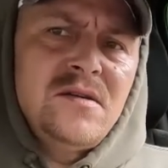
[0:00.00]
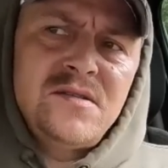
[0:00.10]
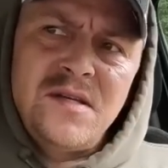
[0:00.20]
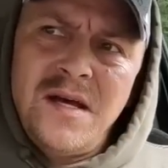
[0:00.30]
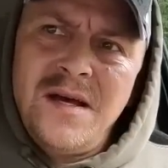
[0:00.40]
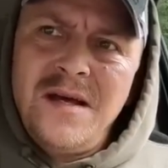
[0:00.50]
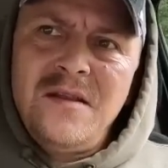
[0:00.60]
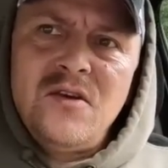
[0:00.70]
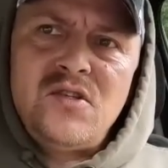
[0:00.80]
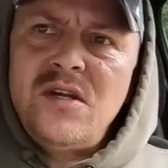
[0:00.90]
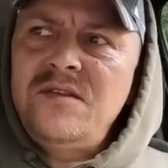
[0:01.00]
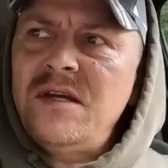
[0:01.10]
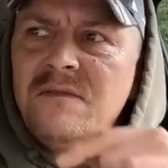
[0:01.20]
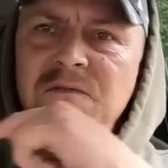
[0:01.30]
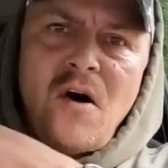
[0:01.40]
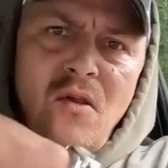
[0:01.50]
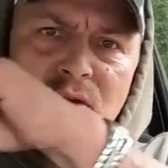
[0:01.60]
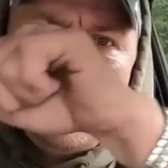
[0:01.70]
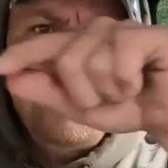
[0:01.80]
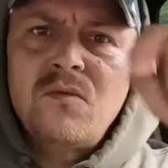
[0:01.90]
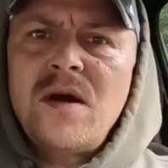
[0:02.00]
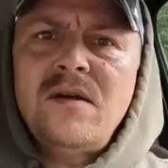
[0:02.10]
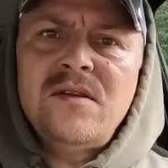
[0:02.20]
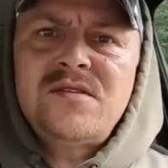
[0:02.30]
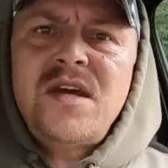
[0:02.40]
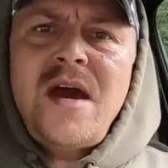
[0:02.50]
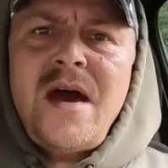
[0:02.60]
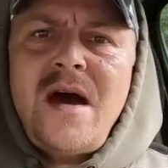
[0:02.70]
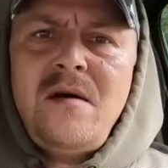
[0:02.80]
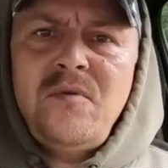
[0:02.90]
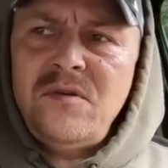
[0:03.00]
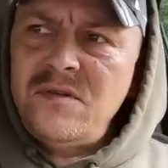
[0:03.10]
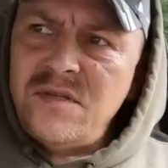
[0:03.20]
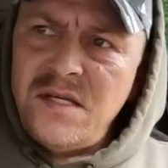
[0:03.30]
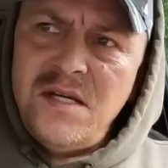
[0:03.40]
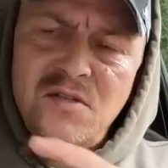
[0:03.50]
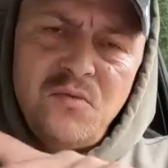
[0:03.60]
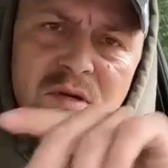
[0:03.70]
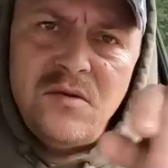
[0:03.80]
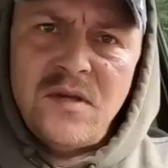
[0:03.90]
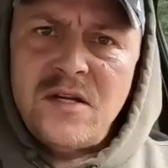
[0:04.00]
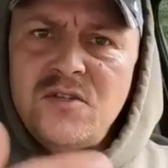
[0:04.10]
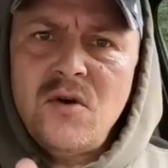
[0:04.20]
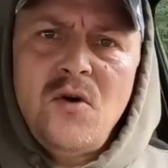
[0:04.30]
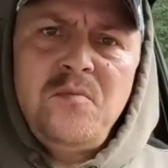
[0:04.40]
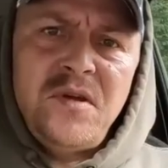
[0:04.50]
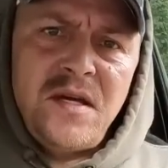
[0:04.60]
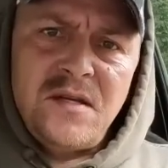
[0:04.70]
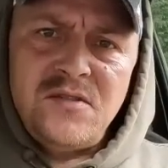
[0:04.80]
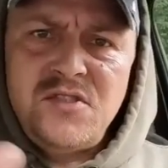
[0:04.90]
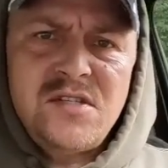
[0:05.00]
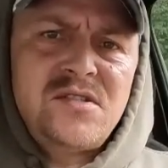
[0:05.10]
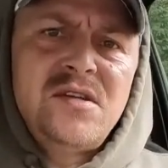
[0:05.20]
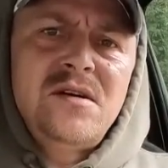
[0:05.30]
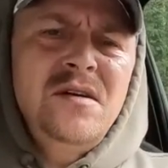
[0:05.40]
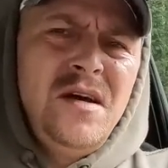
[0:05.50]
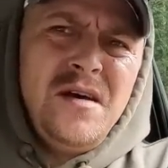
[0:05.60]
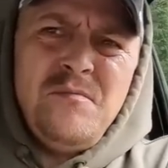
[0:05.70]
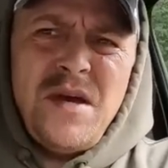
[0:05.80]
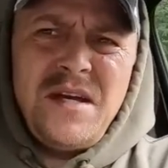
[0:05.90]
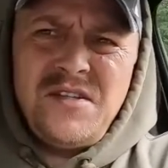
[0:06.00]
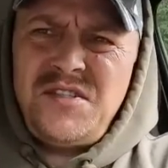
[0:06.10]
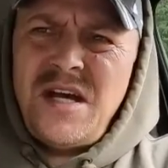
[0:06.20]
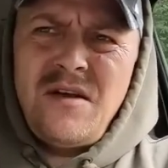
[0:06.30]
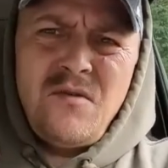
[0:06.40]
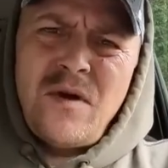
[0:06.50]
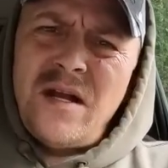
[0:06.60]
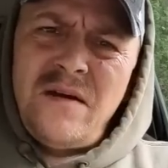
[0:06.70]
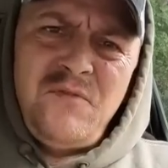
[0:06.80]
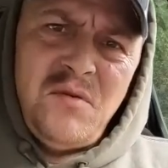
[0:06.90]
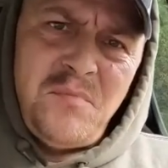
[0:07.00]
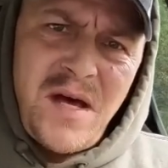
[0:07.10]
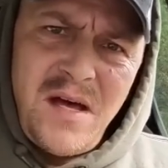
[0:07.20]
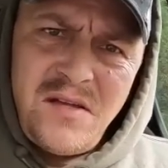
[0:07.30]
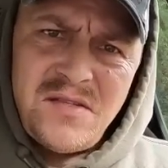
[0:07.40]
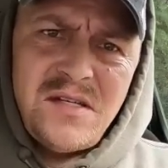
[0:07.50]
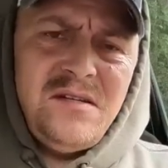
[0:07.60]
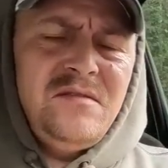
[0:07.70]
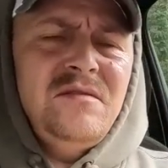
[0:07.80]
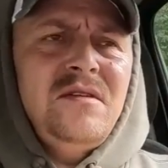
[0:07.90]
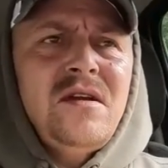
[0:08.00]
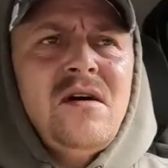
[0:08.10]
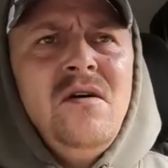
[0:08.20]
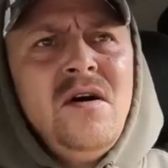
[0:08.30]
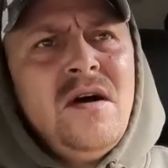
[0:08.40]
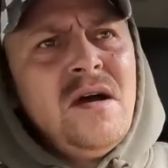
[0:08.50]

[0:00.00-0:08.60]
There's there's nothing following you around this cabin to each window that you're opening and just to make a shadow right after you pass it, you know.